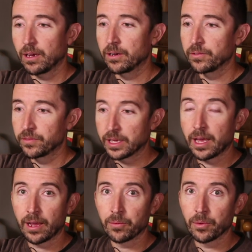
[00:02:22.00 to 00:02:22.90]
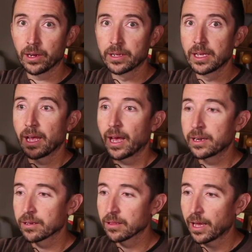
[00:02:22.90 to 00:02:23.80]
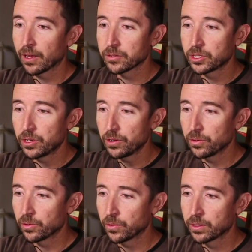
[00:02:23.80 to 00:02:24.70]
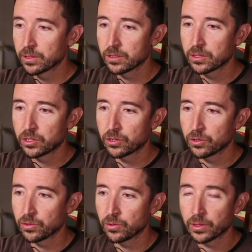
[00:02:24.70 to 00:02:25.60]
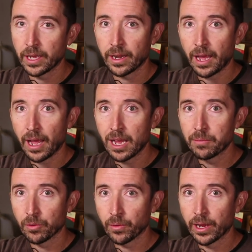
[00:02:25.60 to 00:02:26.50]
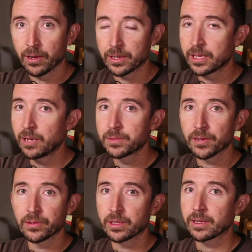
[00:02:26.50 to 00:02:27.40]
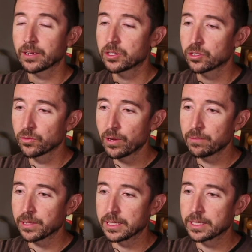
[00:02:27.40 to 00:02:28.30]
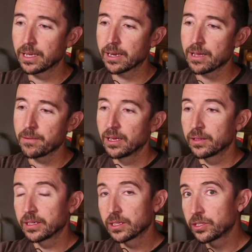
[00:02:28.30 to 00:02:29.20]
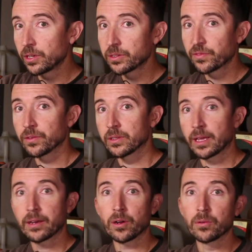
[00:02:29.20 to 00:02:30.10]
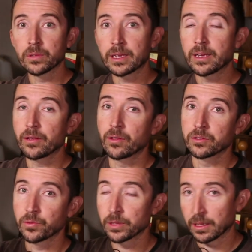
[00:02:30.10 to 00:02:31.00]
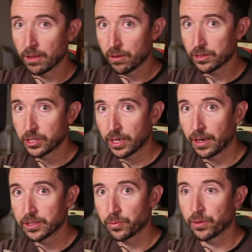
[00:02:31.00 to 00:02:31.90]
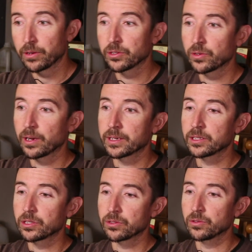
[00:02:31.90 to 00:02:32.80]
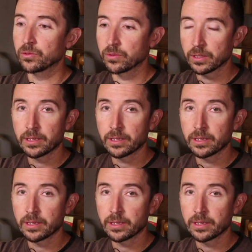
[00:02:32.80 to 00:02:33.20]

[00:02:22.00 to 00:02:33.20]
of the camera, and it allows you to kind of aim around. It keeps everything extremely steady. This is useful not only in those really long shots where you're trying to